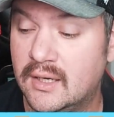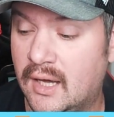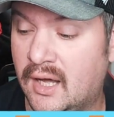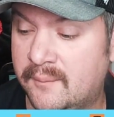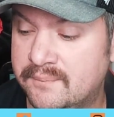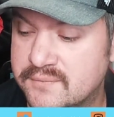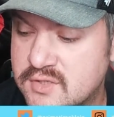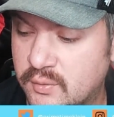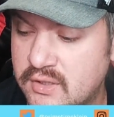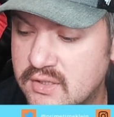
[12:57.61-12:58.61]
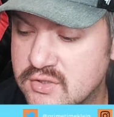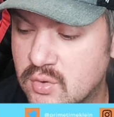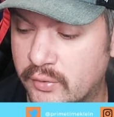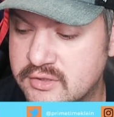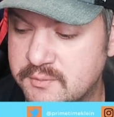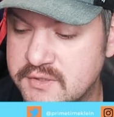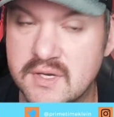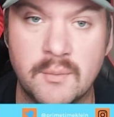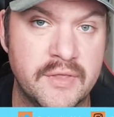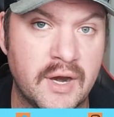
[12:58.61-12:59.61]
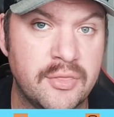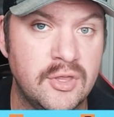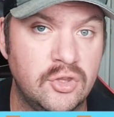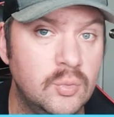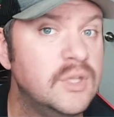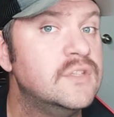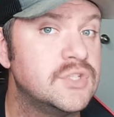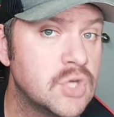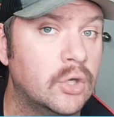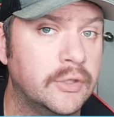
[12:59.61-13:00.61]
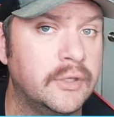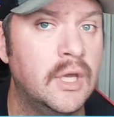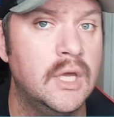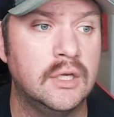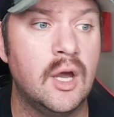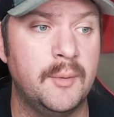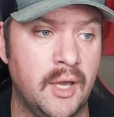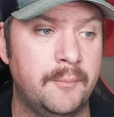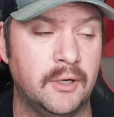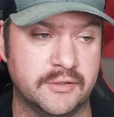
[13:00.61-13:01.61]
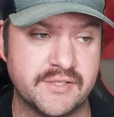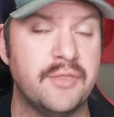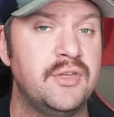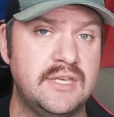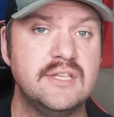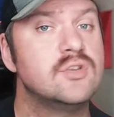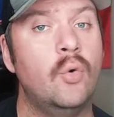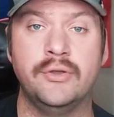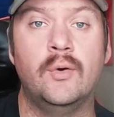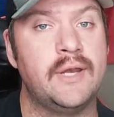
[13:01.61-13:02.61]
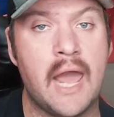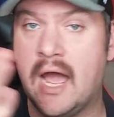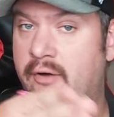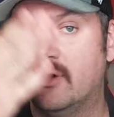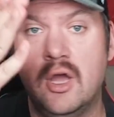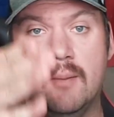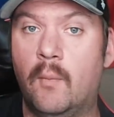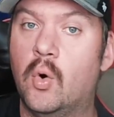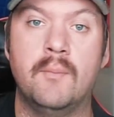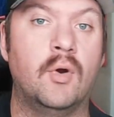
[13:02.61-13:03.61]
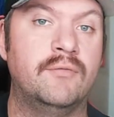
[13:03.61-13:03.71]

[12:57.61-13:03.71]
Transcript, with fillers: Um, so he is going to be someone that I think you need to target coming up here, because I think he's only going to have more and more